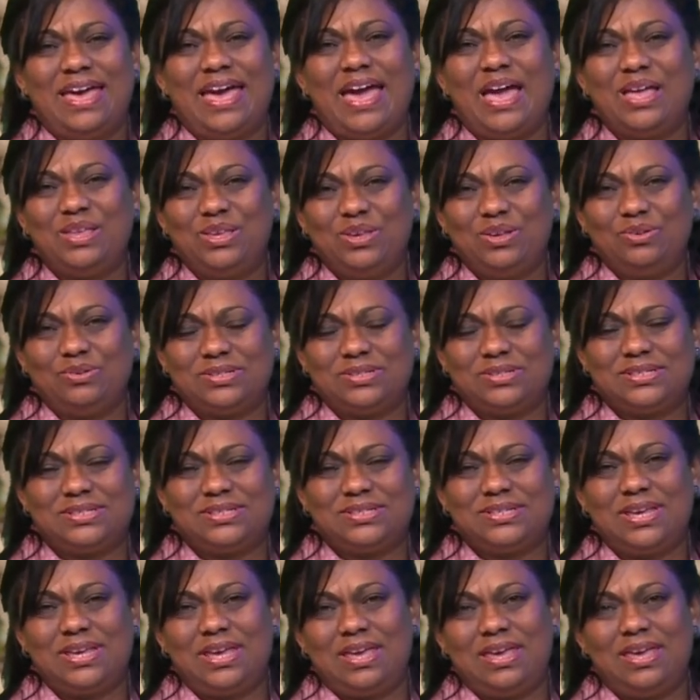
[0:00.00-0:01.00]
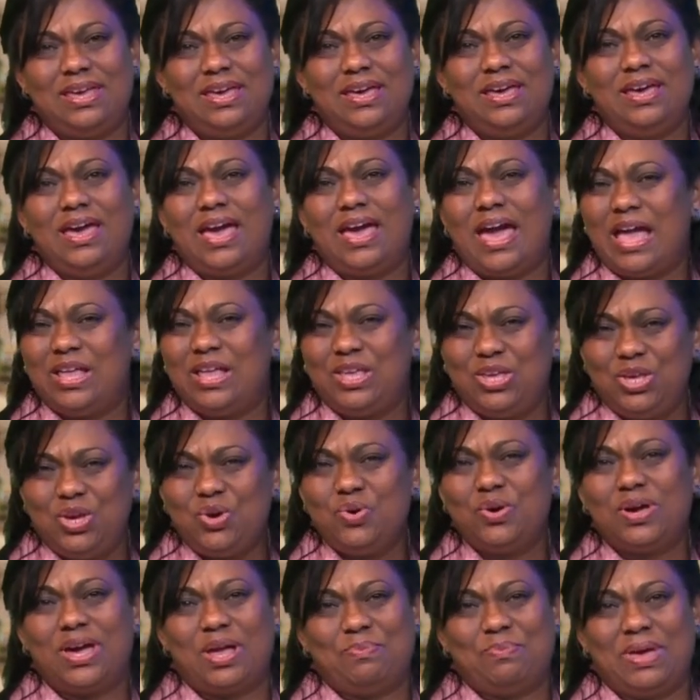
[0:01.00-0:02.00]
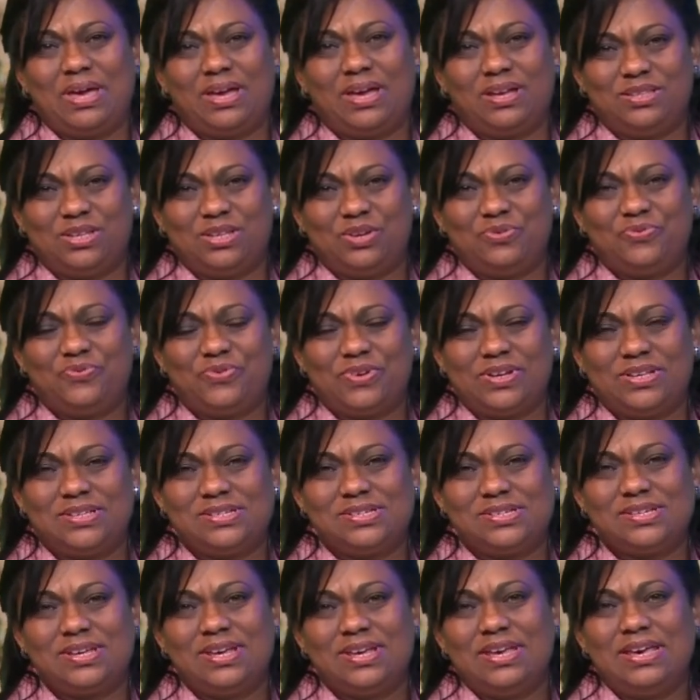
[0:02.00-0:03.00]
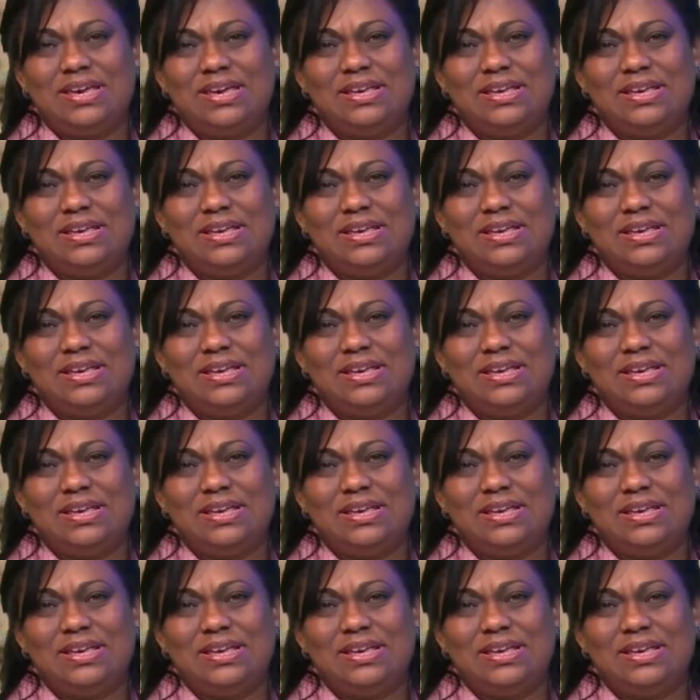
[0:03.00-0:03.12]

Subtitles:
And you'll see, and you can make a difference